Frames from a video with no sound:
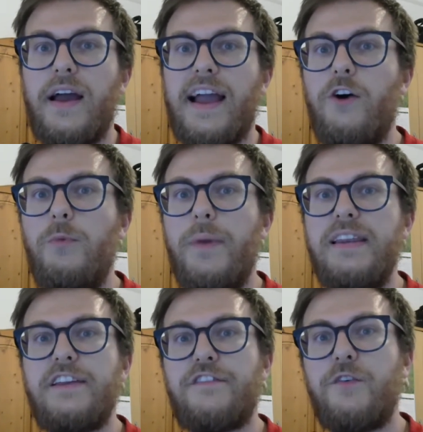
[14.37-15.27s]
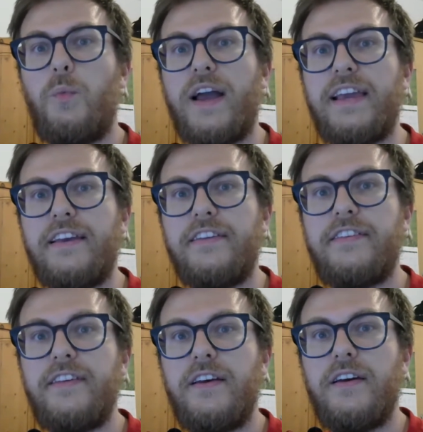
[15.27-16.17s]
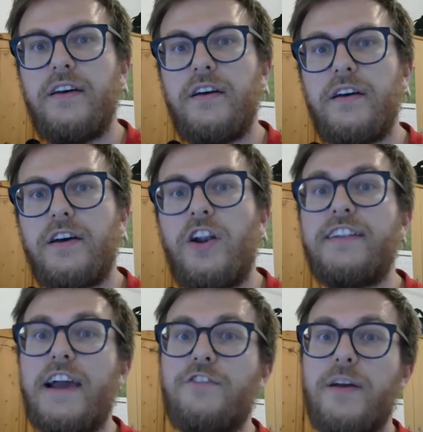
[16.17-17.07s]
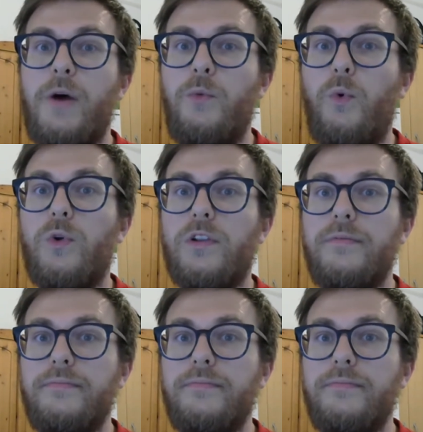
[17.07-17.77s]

How many different ways can I decorate my wall?